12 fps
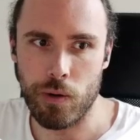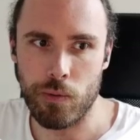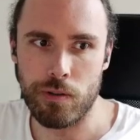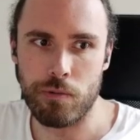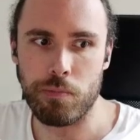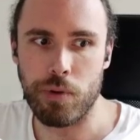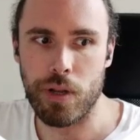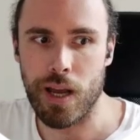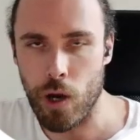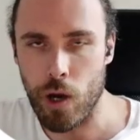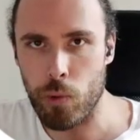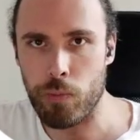with, but I
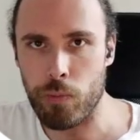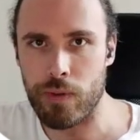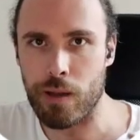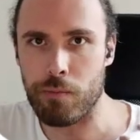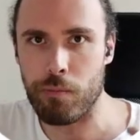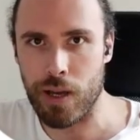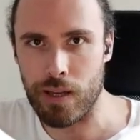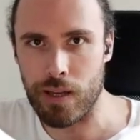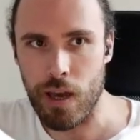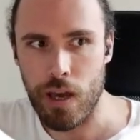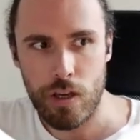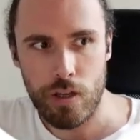hope that by
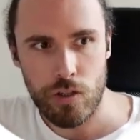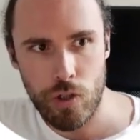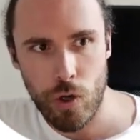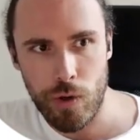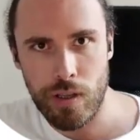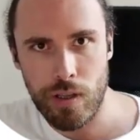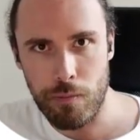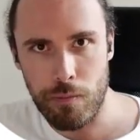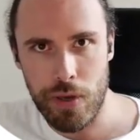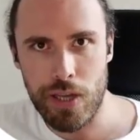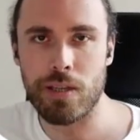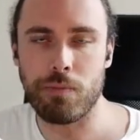showing the
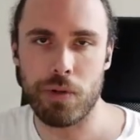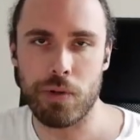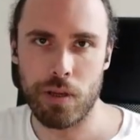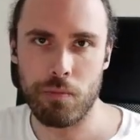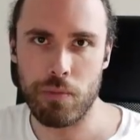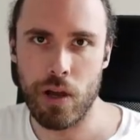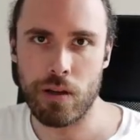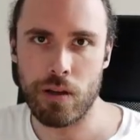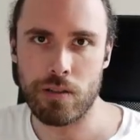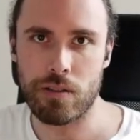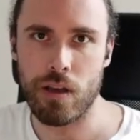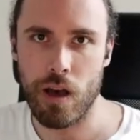basic building
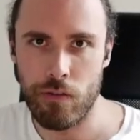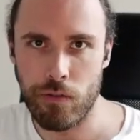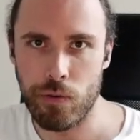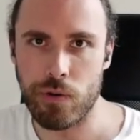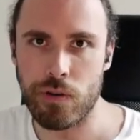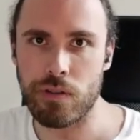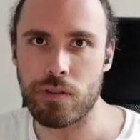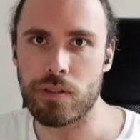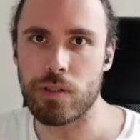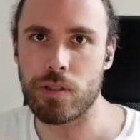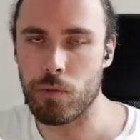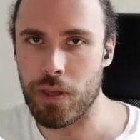blocks of queries,
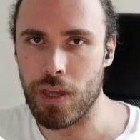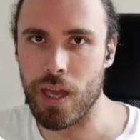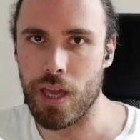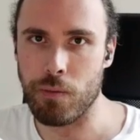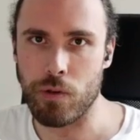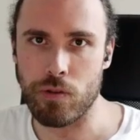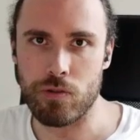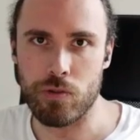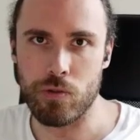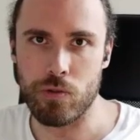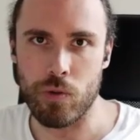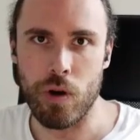you'll be able
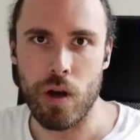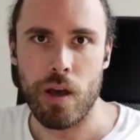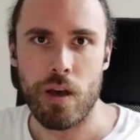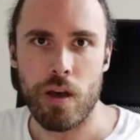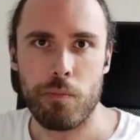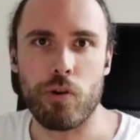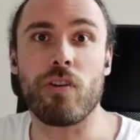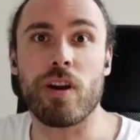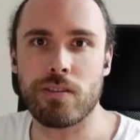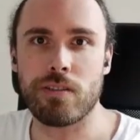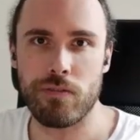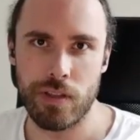to
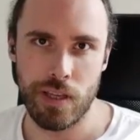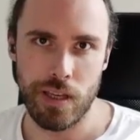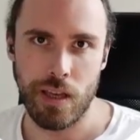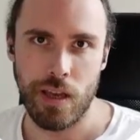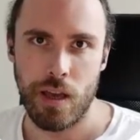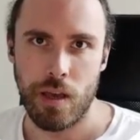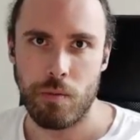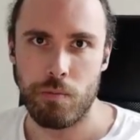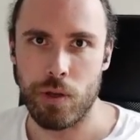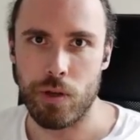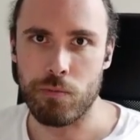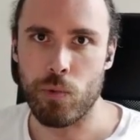progressively
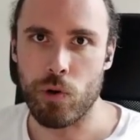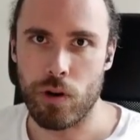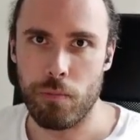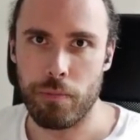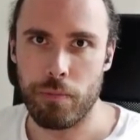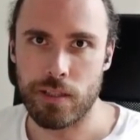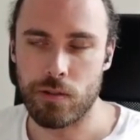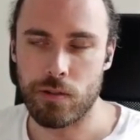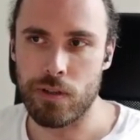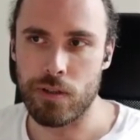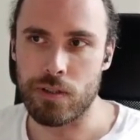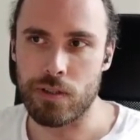build more complex
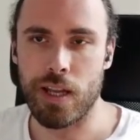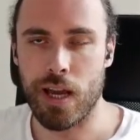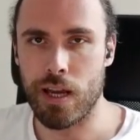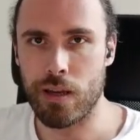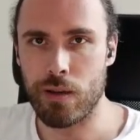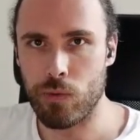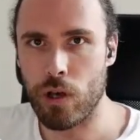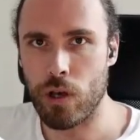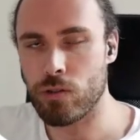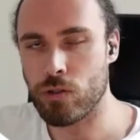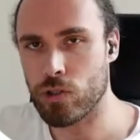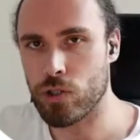queries. And I will
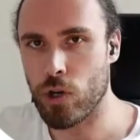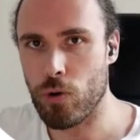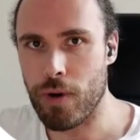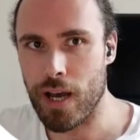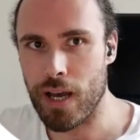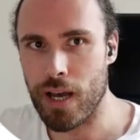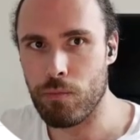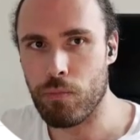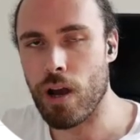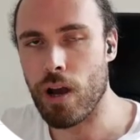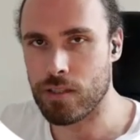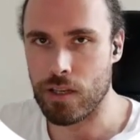also show my
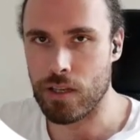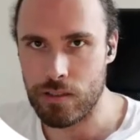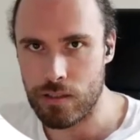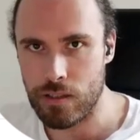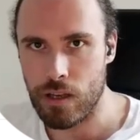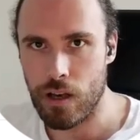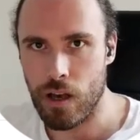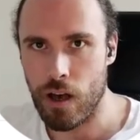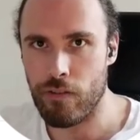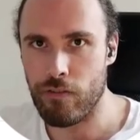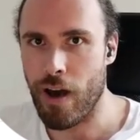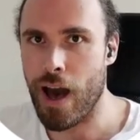process
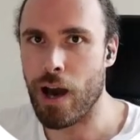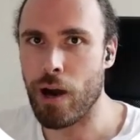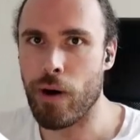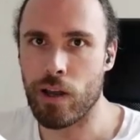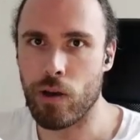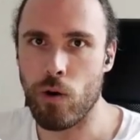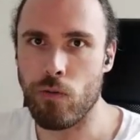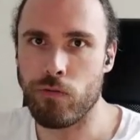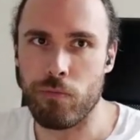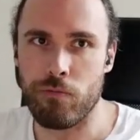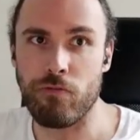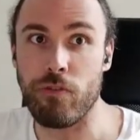of how I go
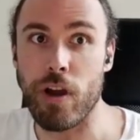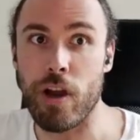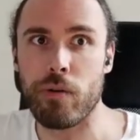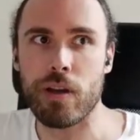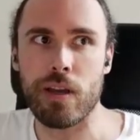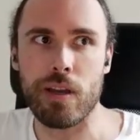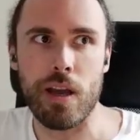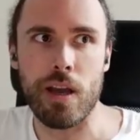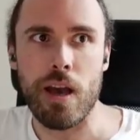from very